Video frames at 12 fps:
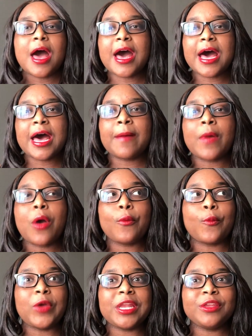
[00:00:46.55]
Um,
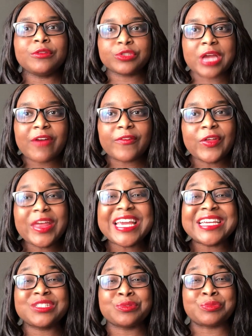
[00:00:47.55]
when you travel,
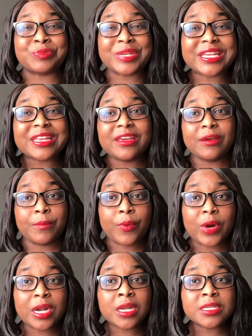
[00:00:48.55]
it's really
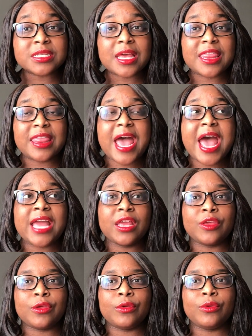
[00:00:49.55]
important
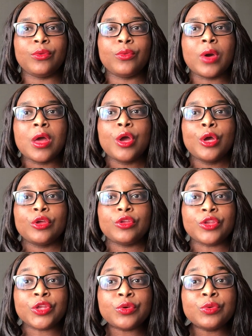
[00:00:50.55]
that you
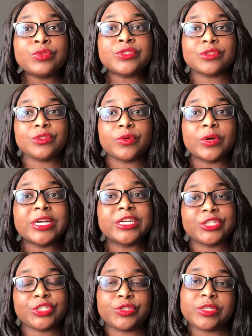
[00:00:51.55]
use your
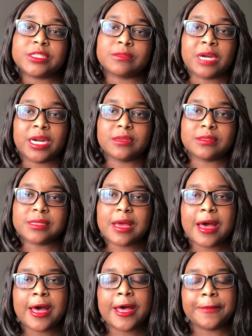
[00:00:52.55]
street smarts.
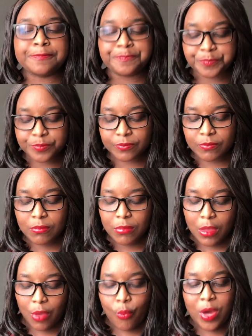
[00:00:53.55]
Um,
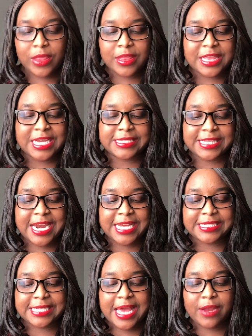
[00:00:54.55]
one of the things that I
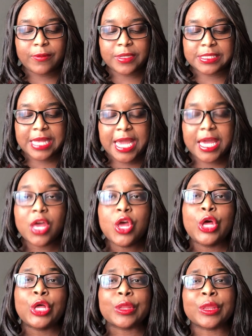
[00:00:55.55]
said was like
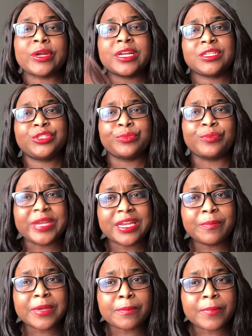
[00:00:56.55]
learning to
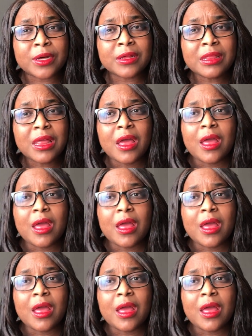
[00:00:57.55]
read people.